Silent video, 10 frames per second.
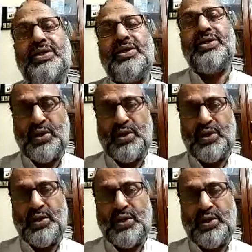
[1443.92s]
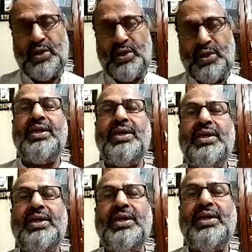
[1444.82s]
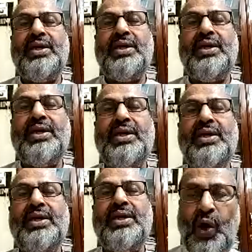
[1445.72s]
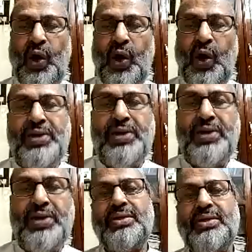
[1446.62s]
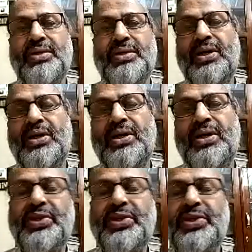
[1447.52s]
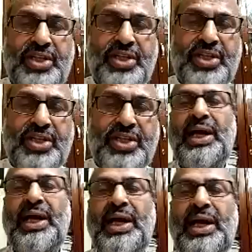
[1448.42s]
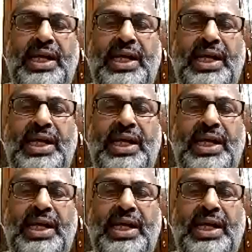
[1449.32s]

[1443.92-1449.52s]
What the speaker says: of India's prosperity was the integration of